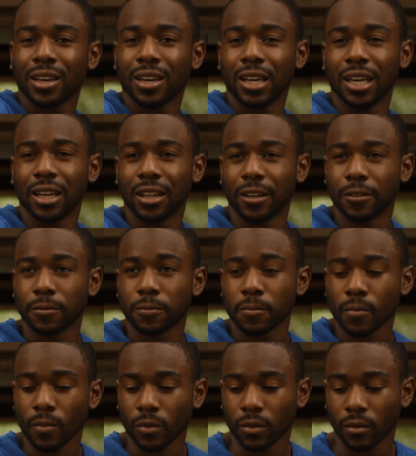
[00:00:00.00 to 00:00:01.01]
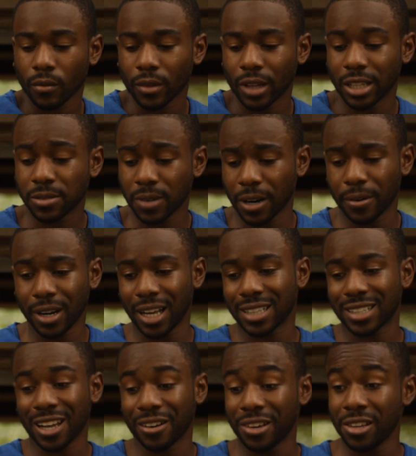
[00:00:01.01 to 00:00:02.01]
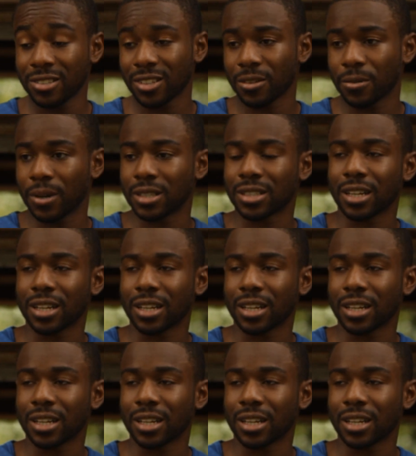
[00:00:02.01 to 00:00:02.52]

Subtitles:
And that's when I realized how easy it was,